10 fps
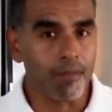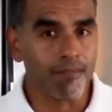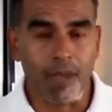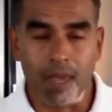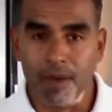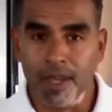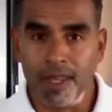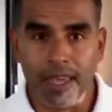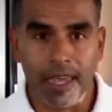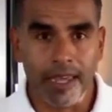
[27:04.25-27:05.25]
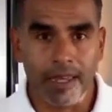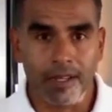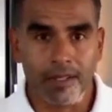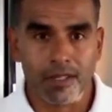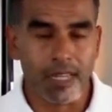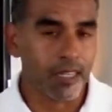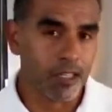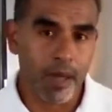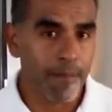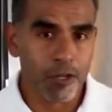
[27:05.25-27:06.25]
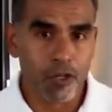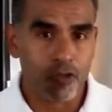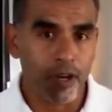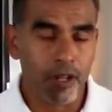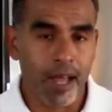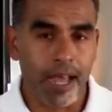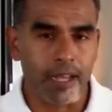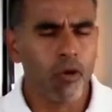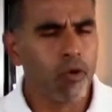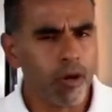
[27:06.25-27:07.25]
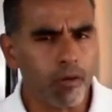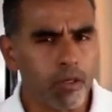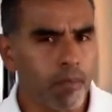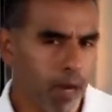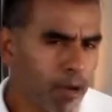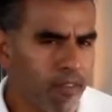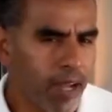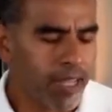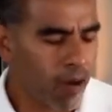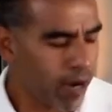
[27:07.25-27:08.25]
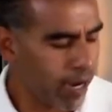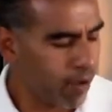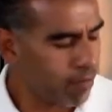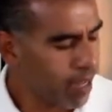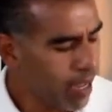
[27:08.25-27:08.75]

maybe they set the temperatures real high. Who knows? But I'm going to find out right now.